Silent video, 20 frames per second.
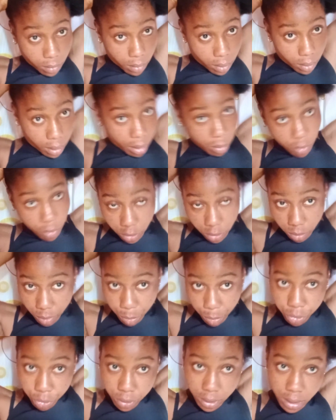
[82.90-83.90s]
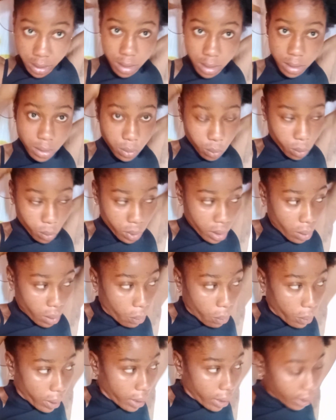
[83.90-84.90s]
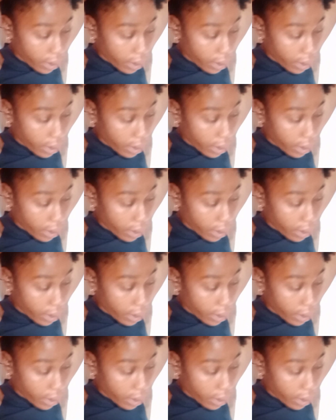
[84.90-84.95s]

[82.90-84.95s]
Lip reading: I'm going to be putting this one away.